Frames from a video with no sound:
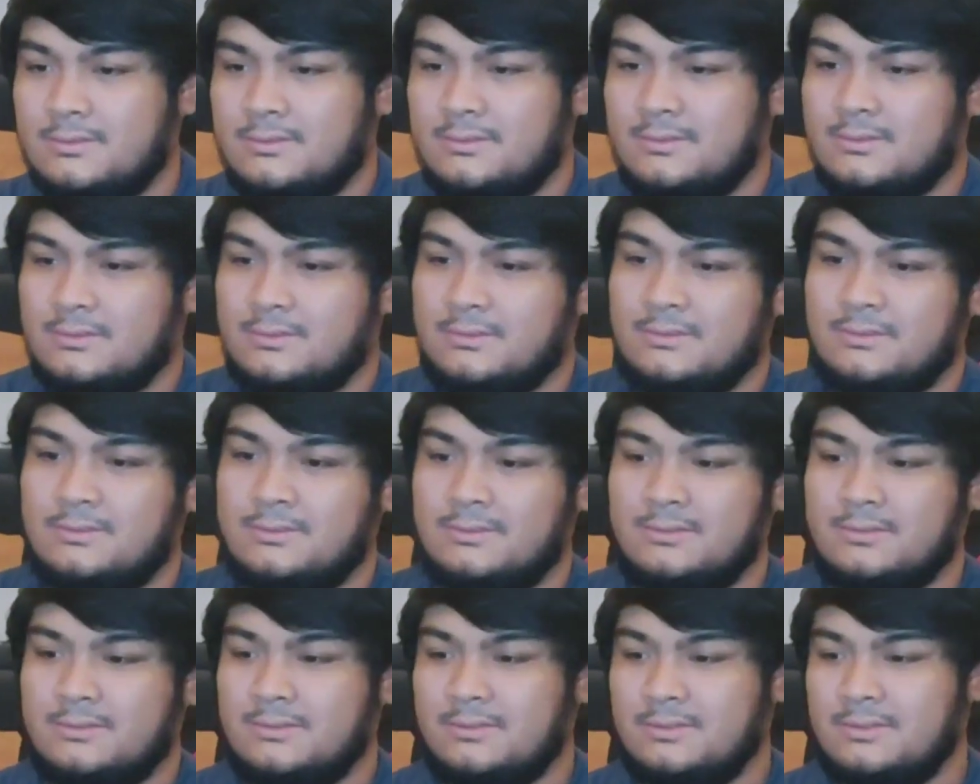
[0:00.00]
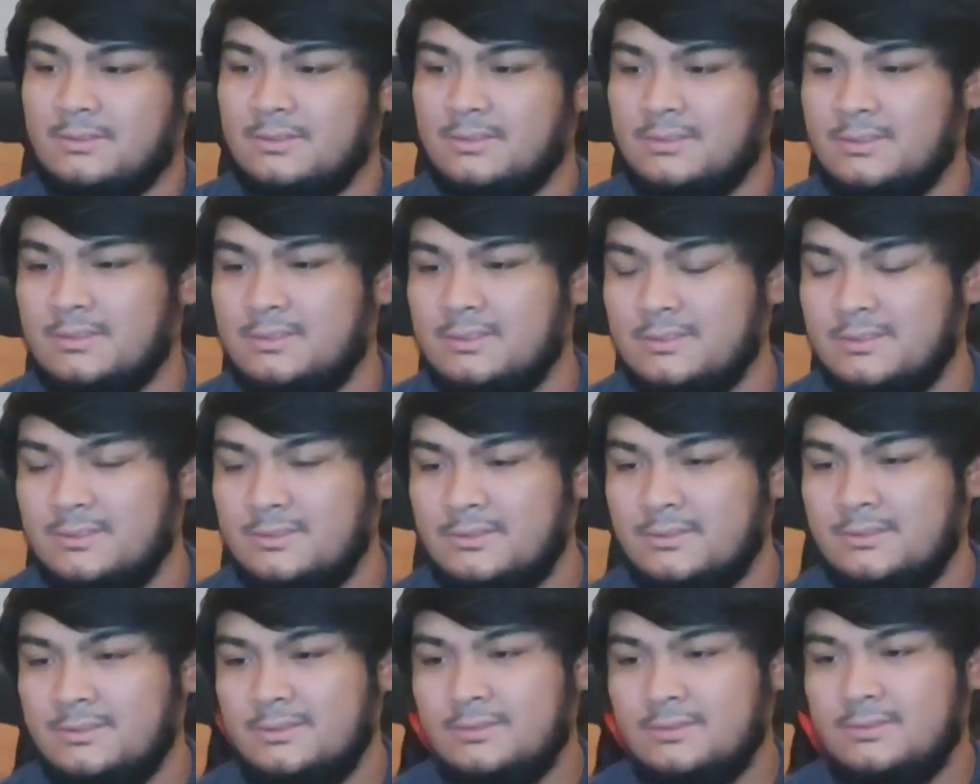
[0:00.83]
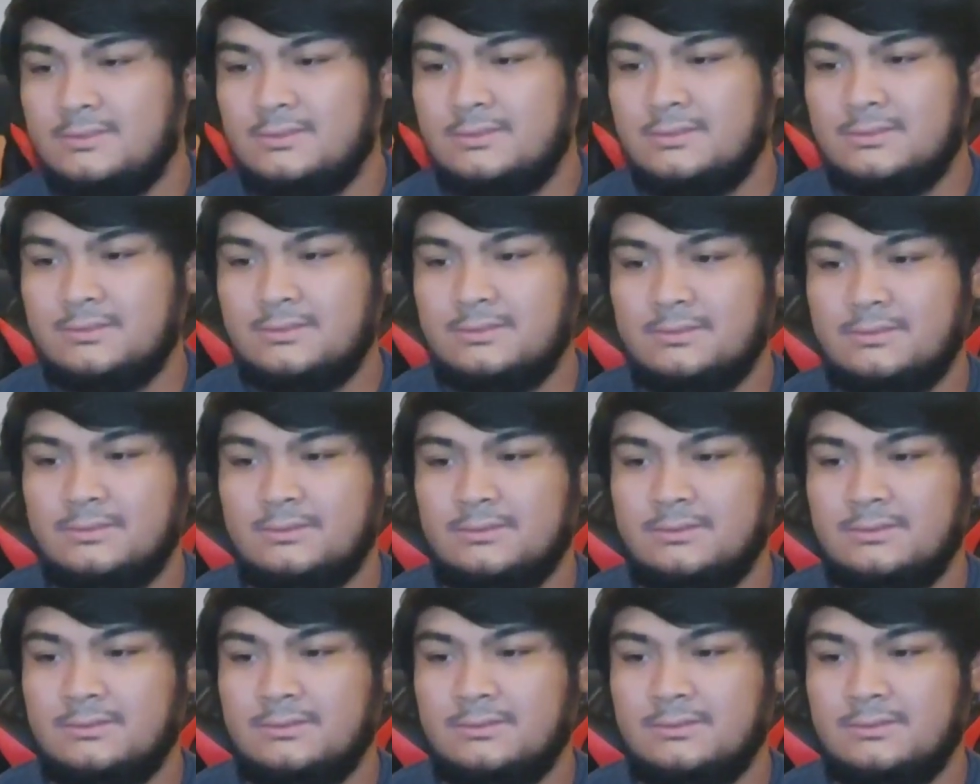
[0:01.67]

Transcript: (silence)